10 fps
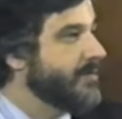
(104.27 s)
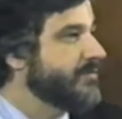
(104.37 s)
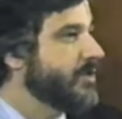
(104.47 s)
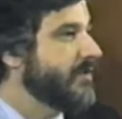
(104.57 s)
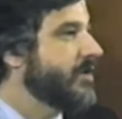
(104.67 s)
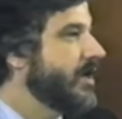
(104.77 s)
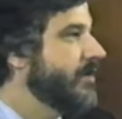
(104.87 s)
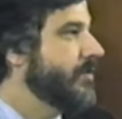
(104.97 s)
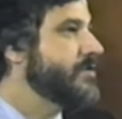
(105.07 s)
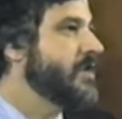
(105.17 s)
up in front of
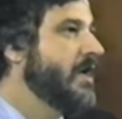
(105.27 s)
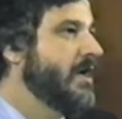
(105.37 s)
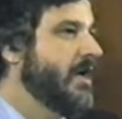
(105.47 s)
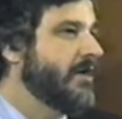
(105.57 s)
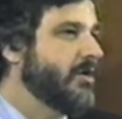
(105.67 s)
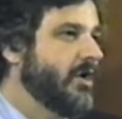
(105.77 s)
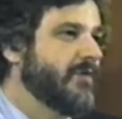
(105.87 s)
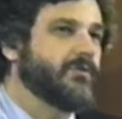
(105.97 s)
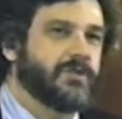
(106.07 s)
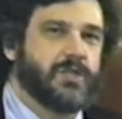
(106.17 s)
Congress and
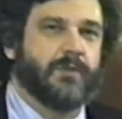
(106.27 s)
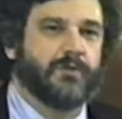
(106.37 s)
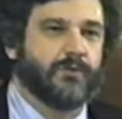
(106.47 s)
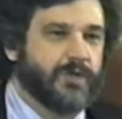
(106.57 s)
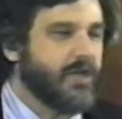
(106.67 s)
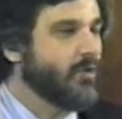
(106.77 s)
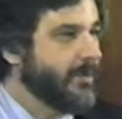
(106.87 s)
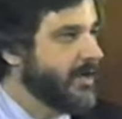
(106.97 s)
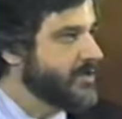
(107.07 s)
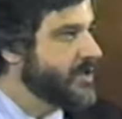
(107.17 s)
call, for example, for
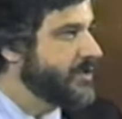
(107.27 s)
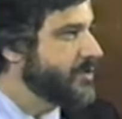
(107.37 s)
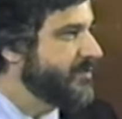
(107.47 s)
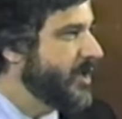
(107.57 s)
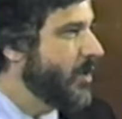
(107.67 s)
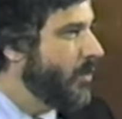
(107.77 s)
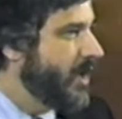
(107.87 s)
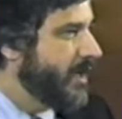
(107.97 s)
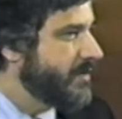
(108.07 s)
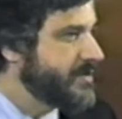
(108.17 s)
decriminalization of
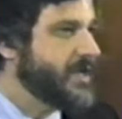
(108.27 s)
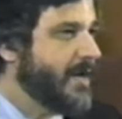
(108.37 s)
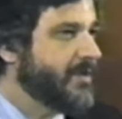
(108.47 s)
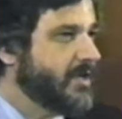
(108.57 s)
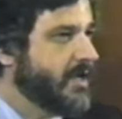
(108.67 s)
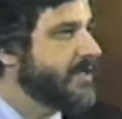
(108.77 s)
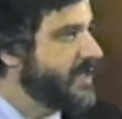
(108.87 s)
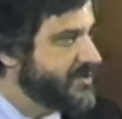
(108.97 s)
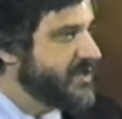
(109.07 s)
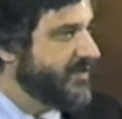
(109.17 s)
marijuana. This happened in
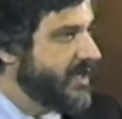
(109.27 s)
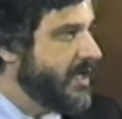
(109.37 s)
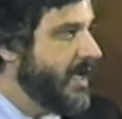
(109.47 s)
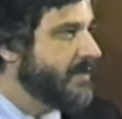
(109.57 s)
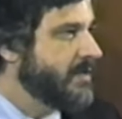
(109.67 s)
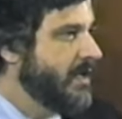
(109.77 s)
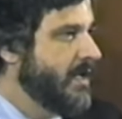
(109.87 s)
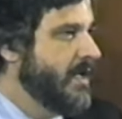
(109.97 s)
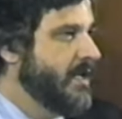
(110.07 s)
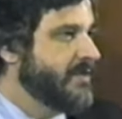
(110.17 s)
1978.
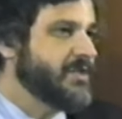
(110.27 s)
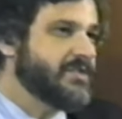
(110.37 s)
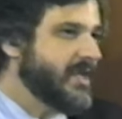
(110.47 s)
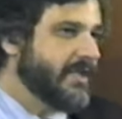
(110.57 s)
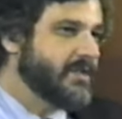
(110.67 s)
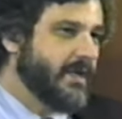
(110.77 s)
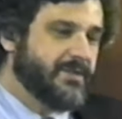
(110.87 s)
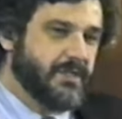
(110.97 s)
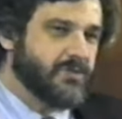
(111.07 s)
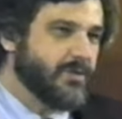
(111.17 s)
Since that
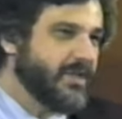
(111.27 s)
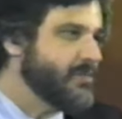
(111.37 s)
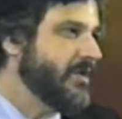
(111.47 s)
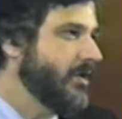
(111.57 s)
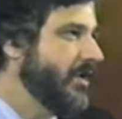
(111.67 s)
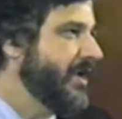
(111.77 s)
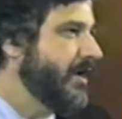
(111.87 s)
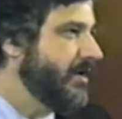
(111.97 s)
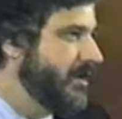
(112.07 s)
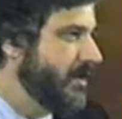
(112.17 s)
time, it seems to me it's been all
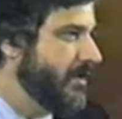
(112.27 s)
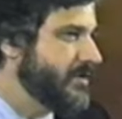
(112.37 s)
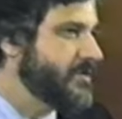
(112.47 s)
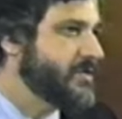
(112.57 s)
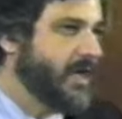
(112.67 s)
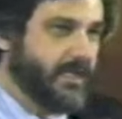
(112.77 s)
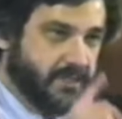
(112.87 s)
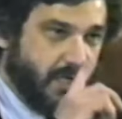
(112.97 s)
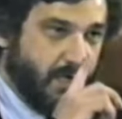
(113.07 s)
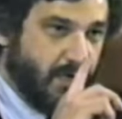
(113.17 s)
downhill. This is not
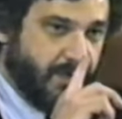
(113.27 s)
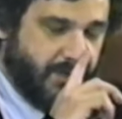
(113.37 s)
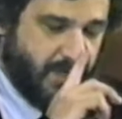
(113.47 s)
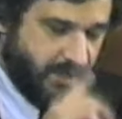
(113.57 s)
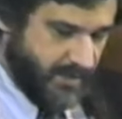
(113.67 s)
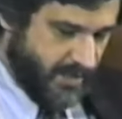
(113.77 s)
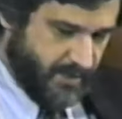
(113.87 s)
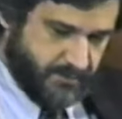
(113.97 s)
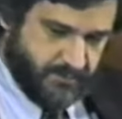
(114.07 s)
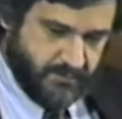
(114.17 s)
entirely the
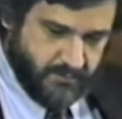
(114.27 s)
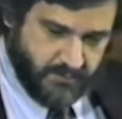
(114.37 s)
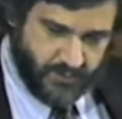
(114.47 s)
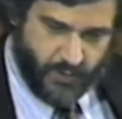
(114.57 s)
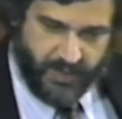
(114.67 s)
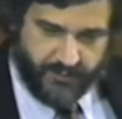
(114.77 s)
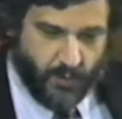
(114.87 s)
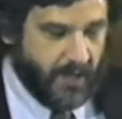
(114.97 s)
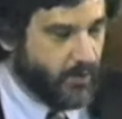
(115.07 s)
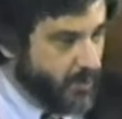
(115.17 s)
uh, doing
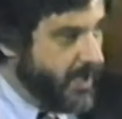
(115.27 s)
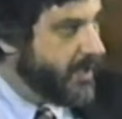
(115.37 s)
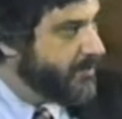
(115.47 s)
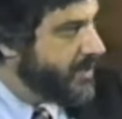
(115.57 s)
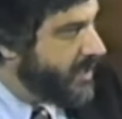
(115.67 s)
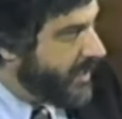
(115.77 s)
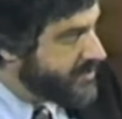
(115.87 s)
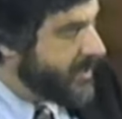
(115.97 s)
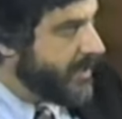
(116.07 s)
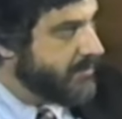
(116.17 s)
of Ronald Reagan, but he
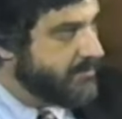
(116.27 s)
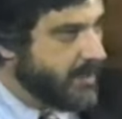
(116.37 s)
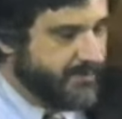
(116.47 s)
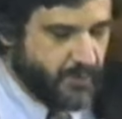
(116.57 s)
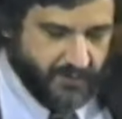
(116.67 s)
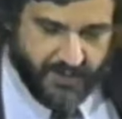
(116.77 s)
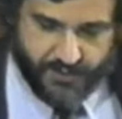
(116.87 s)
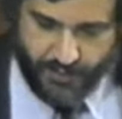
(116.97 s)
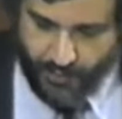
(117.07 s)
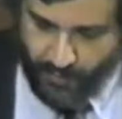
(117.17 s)
has had a few
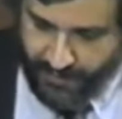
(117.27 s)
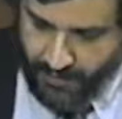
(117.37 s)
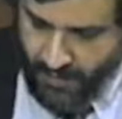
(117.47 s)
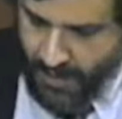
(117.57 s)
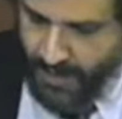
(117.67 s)
things to do with it.